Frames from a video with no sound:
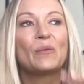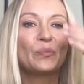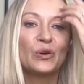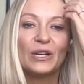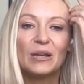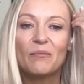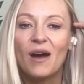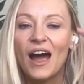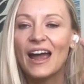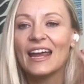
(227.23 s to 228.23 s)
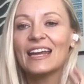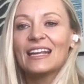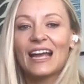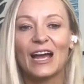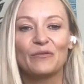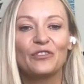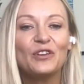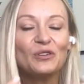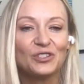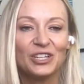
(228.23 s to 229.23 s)
putting my
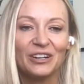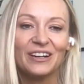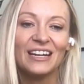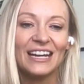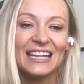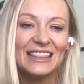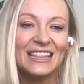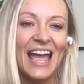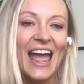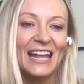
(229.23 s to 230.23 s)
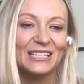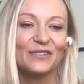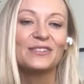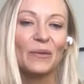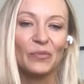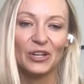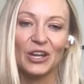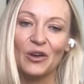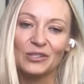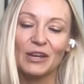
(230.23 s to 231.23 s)
future in the hands of somebody else.